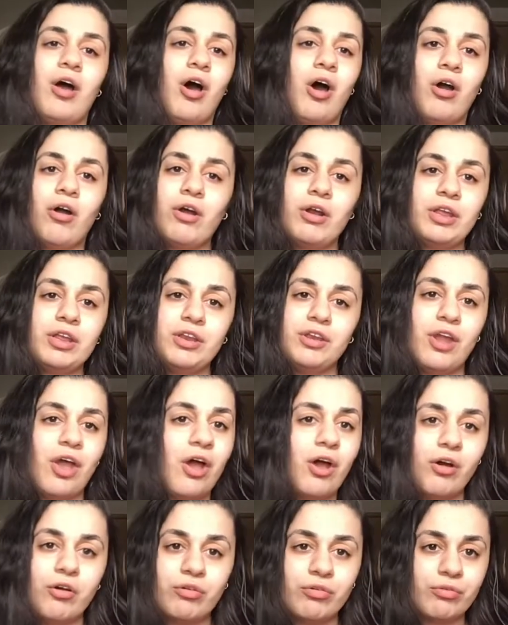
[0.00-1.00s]
already
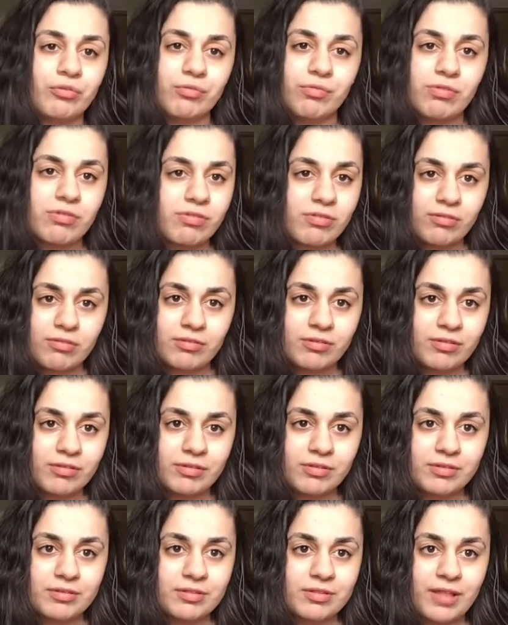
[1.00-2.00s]
knows
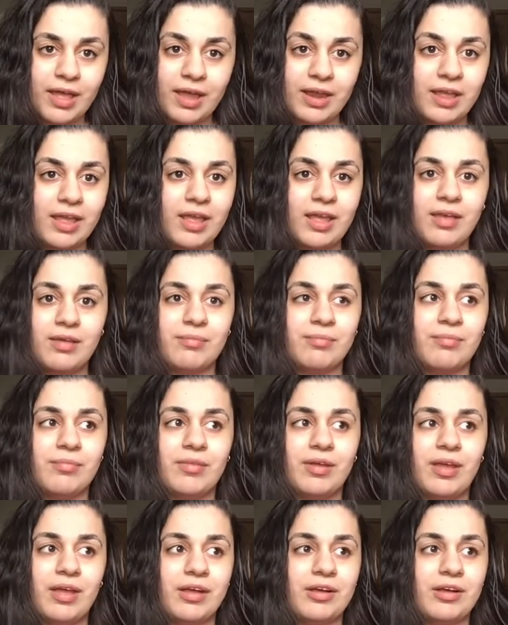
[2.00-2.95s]
that him